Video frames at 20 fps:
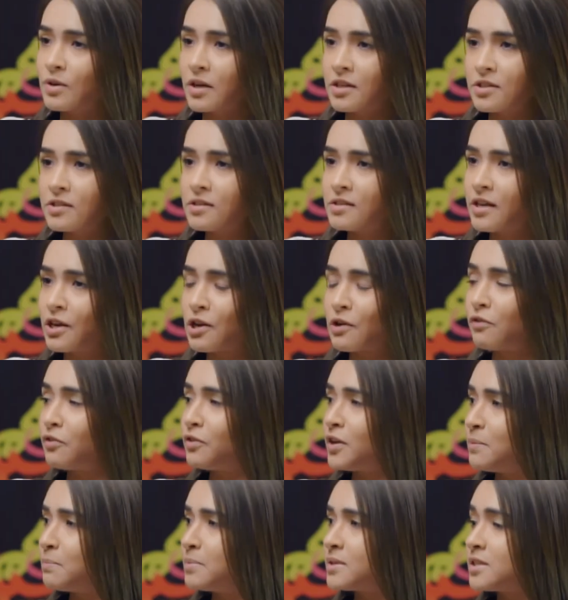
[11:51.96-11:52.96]
so I'll just take care of
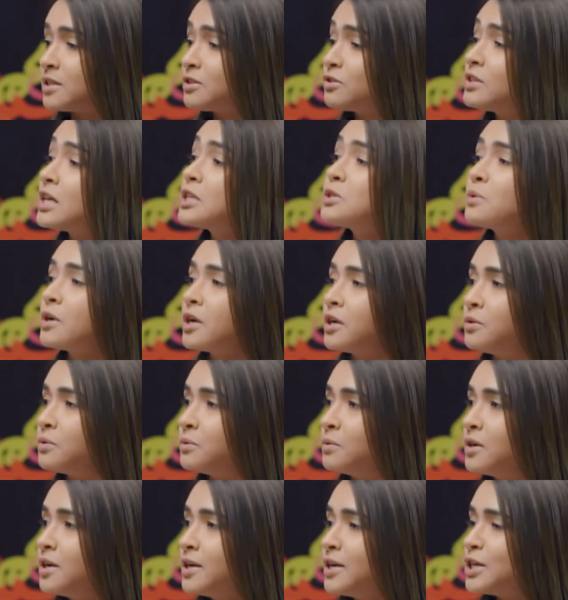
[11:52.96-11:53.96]
the 10%. So that's what I
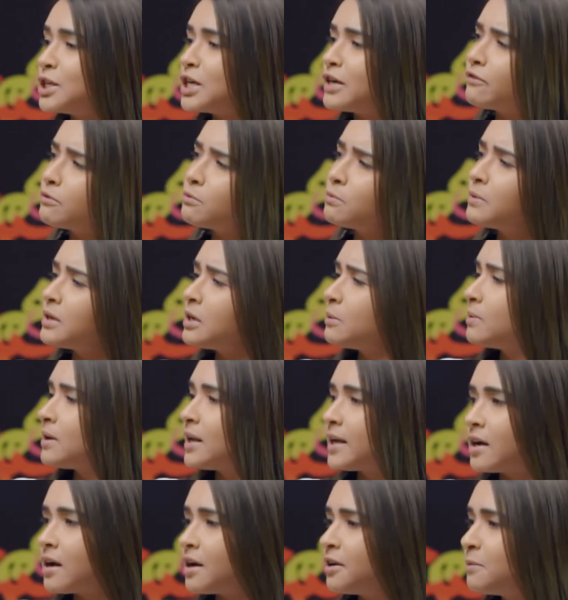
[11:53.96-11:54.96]
do. If I'm available
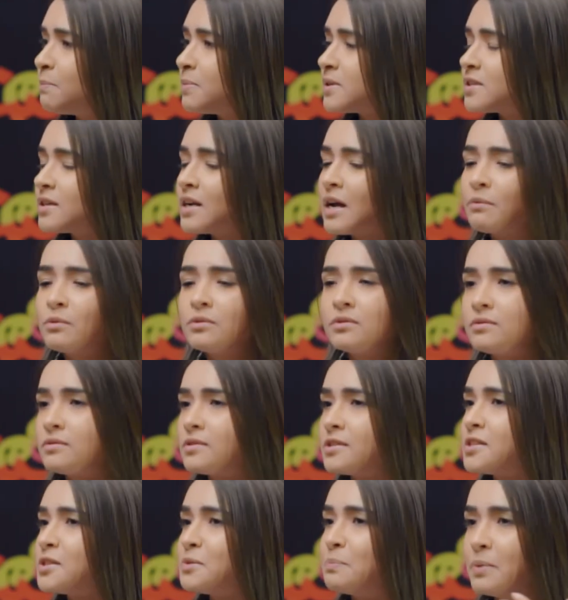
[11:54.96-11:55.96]
like 100%, I will
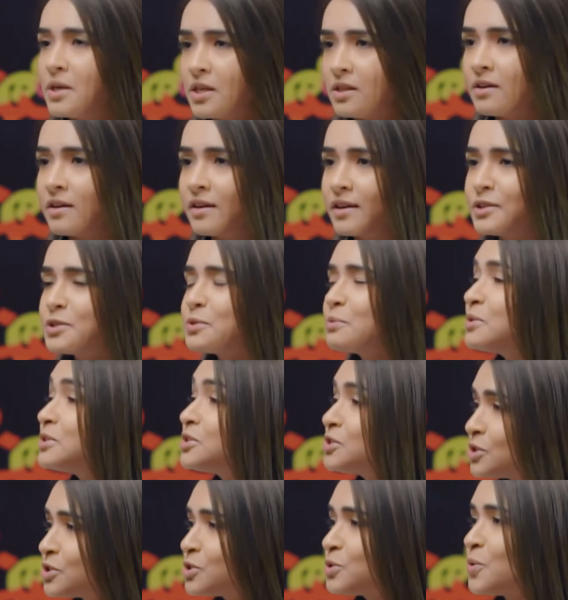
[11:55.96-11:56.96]
just be there. So we're
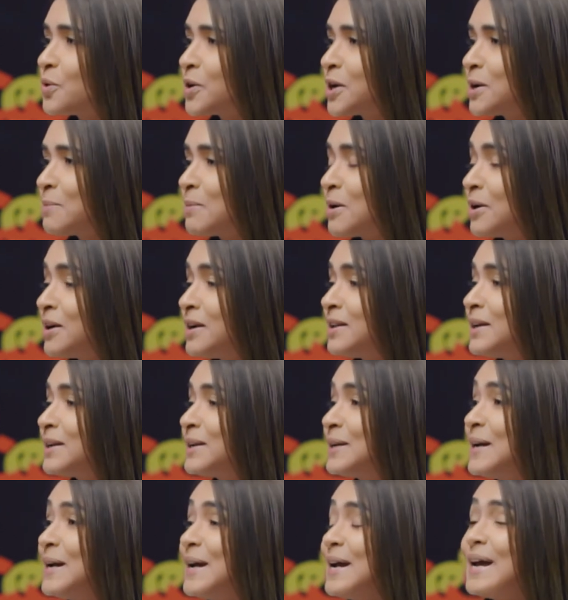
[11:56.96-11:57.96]
just talking about it, that
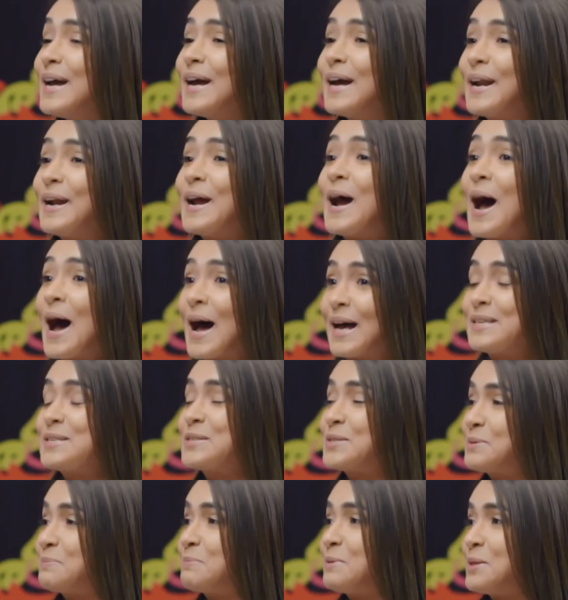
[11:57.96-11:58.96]
it
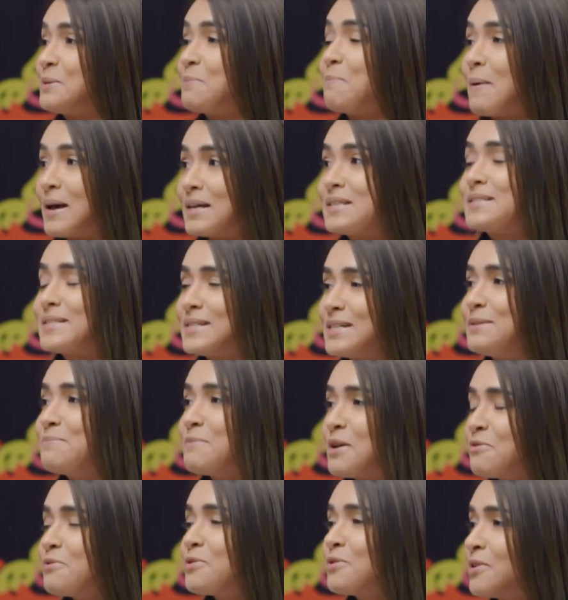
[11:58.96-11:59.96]
has to be the best team
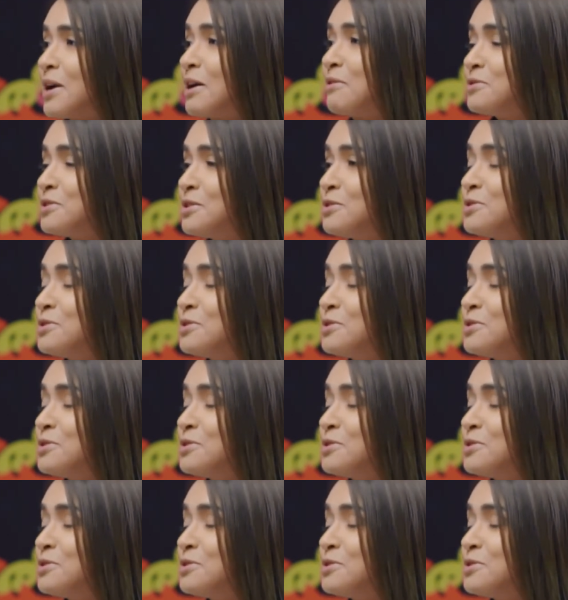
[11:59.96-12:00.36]
ever around